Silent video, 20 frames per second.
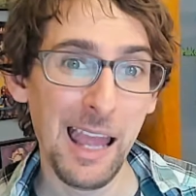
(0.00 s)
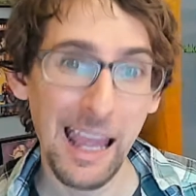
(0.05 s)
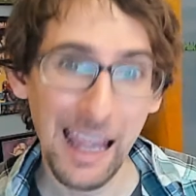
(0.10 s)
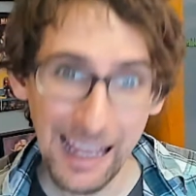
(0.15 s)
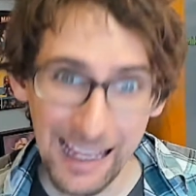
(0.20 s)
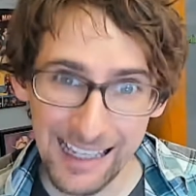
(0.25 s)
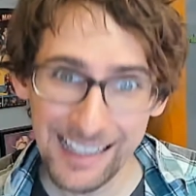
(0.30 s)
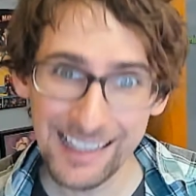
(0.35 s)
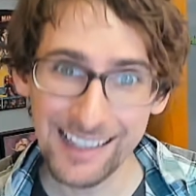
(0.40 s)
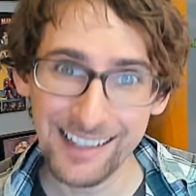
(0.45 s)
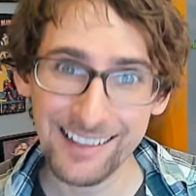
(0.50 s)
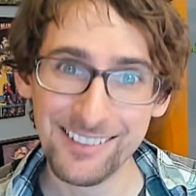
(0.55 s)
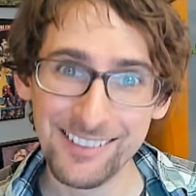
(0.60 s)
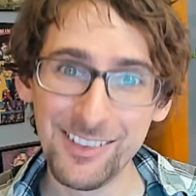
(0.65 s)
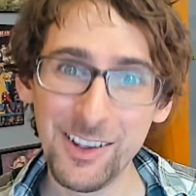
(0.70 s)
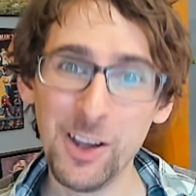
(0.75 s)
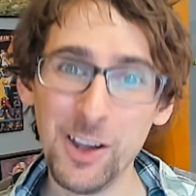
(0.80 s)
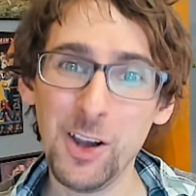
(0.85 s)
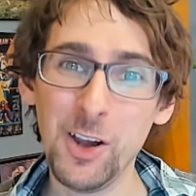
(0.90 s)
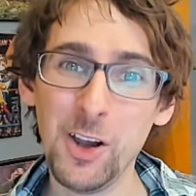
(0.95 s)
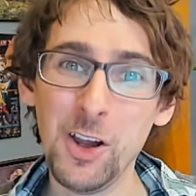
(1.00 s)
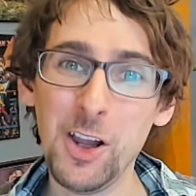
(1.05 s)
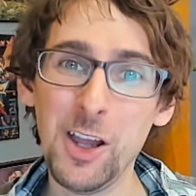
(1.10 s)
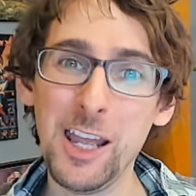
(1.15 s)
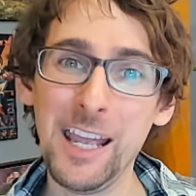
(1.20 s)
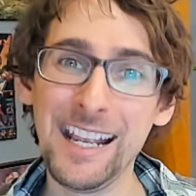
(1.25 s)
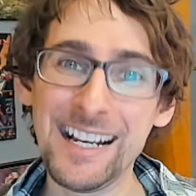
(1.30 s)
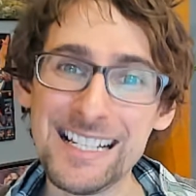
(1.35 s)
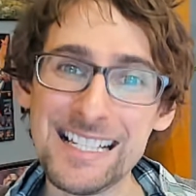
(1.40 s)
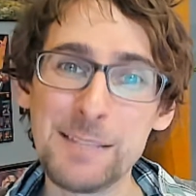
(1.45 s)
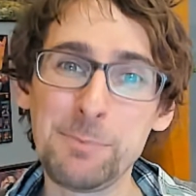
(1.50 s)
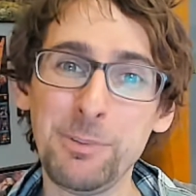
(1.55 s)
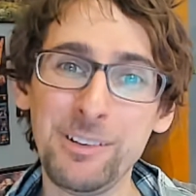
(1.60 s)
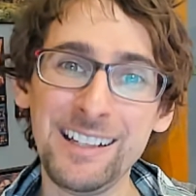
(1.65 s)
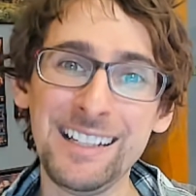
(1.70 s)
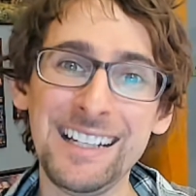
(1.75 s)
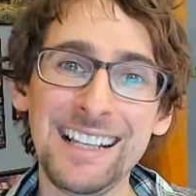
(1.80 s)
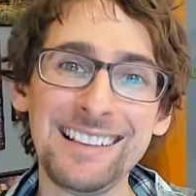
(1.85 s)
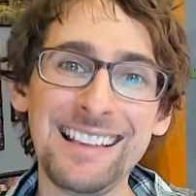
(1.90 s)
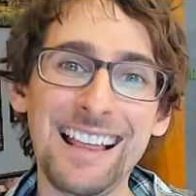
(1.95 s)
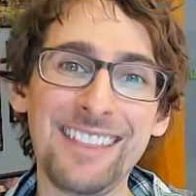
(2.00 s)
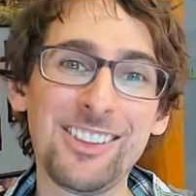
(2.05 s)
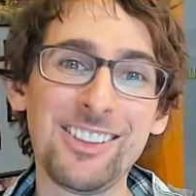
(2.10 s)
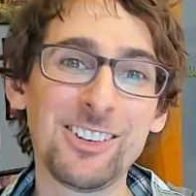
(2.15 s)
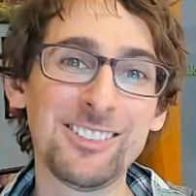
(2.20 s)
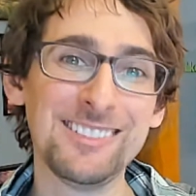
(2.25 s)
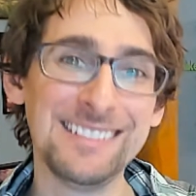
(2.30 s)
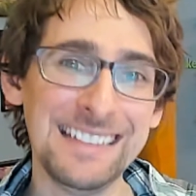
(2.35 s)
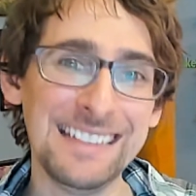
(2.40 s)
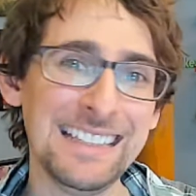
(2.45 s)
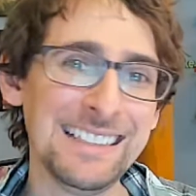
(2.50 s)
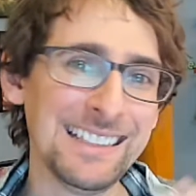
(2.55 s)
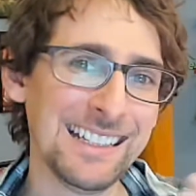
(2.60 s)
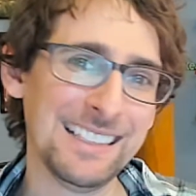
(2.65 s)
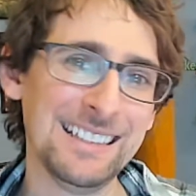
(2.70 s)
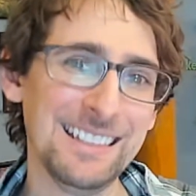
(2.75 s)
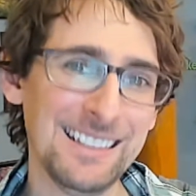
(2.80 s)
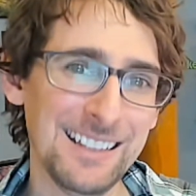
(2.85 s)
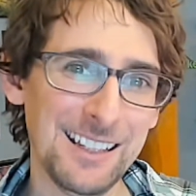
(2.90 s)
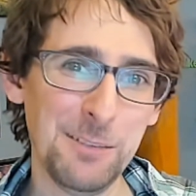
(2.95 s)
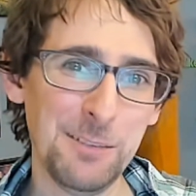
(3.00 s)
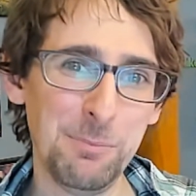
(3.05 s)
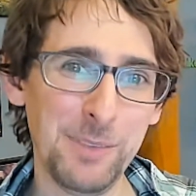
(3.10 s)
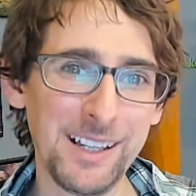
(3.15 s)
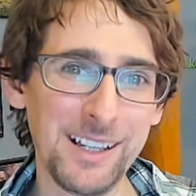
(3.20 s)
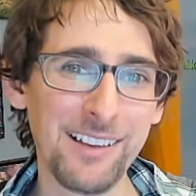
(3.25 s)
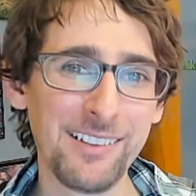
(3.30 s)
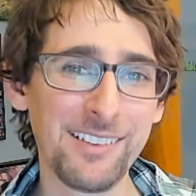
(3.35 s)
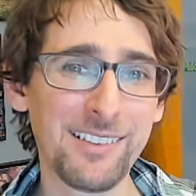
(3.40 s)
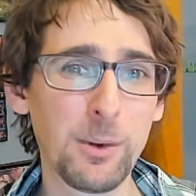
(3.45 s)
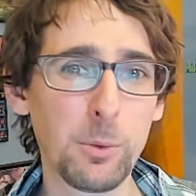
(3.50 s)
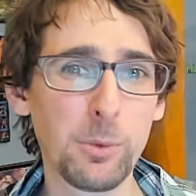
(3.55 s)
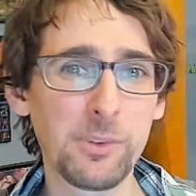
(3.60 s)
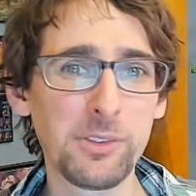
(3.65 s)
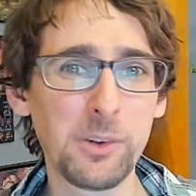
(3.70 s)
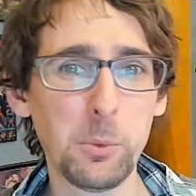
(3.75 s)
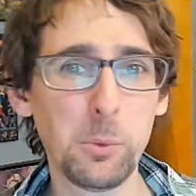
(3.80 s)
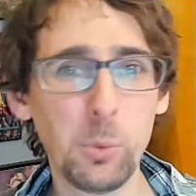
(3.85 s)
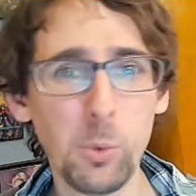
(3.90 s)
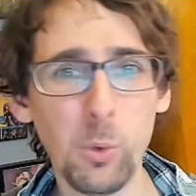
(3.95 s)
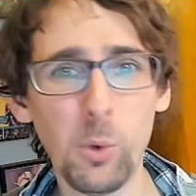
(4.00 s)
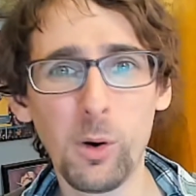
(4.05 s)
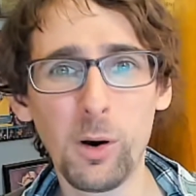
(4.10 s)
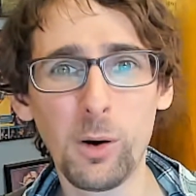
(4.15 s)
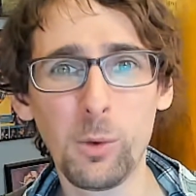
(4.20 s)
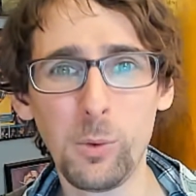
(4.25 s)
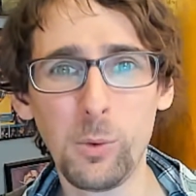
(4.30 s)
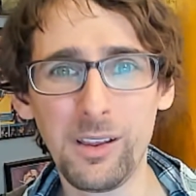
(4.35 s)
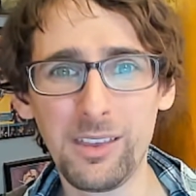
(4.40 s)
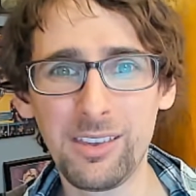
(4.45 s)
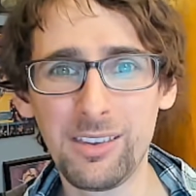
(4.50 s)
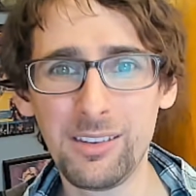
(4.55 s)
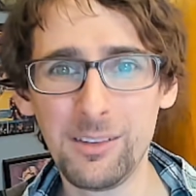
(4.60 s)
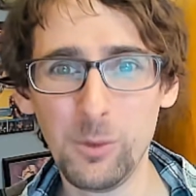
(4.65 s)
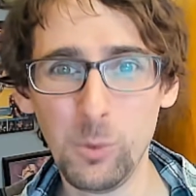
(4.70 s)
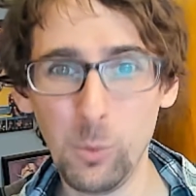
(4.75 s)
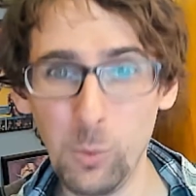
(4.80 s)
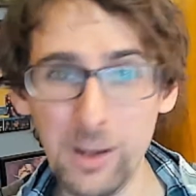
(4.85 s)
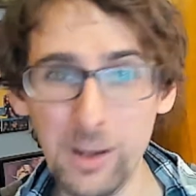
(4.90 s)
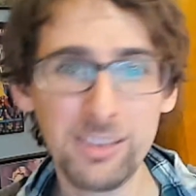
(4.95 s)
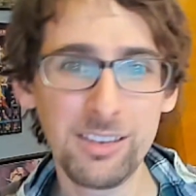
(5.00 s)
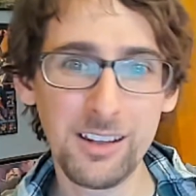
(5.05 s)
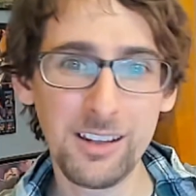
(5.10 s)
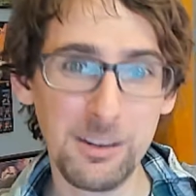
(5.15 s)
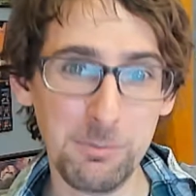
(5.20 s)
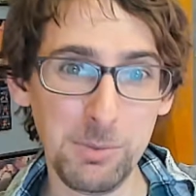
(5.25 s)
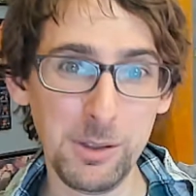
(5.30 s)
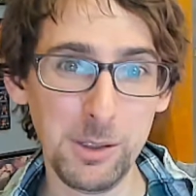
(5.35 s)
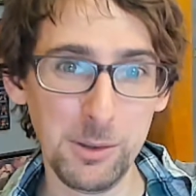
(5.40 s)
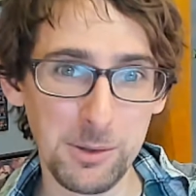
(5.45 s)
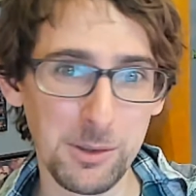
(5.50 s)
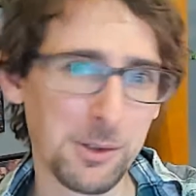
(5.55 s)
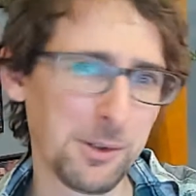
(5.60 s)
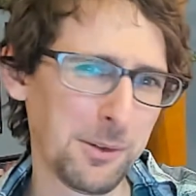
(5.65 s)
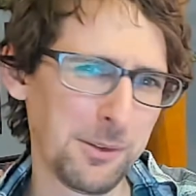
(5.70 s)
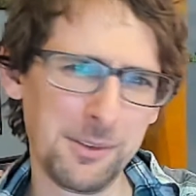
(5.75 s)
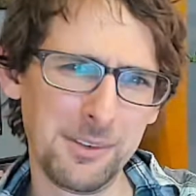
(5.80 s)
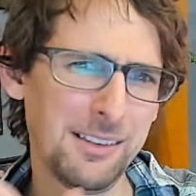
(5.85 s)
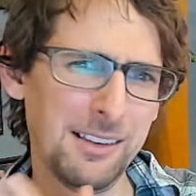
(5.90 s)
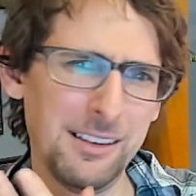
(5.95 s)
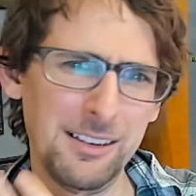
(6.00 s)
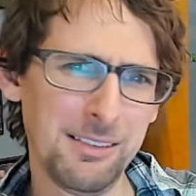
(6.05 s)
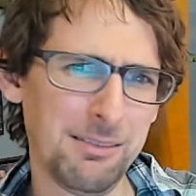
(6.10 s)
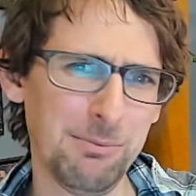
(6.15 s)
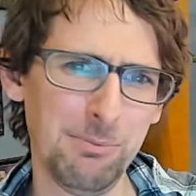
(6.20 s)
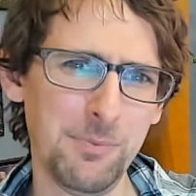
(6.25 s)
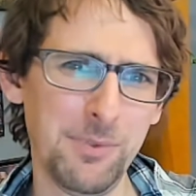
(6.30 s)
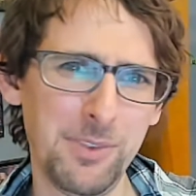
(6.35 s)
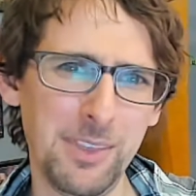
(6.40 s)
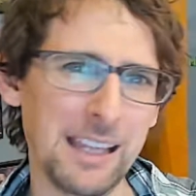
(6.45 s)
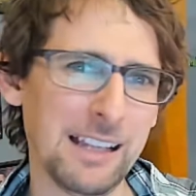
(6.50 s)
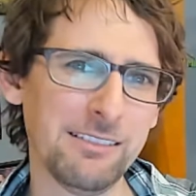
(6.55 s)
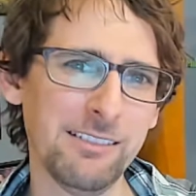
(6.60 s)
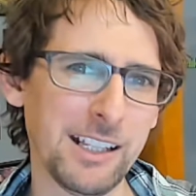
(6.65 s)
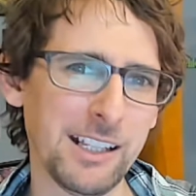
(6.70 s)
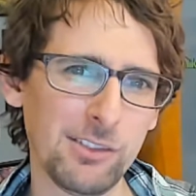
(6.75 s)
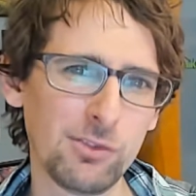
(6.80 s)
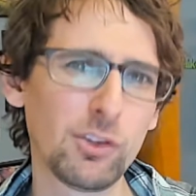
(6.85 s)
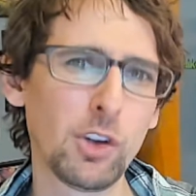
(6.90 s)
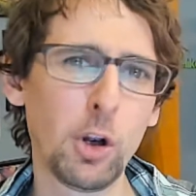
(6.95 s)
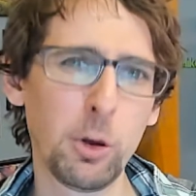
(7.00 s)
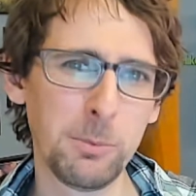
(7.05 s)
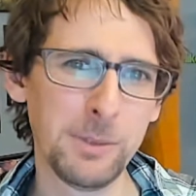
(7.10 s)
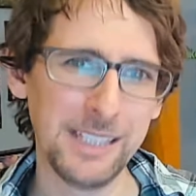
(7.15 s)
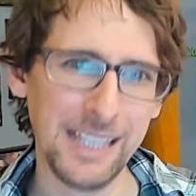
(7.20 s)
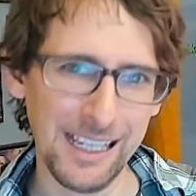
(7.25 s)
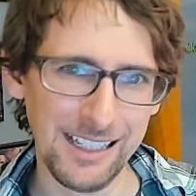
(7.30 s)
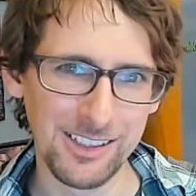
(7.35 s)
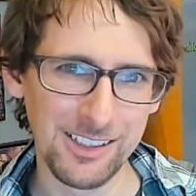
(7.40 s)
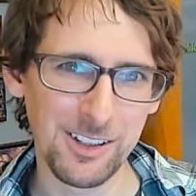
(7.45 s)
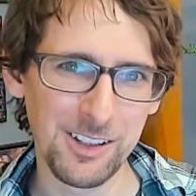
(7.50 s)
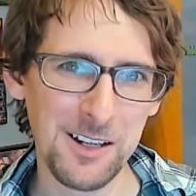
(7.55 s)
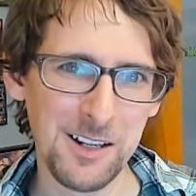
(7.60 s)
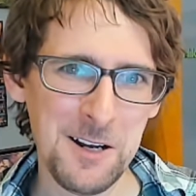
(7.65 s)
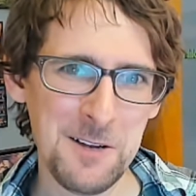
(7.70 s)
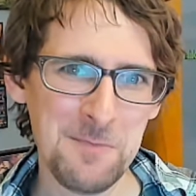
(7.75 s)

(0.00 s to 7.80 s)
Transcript: And explaining that they're needed because there was a war with the computers, think like Terminator,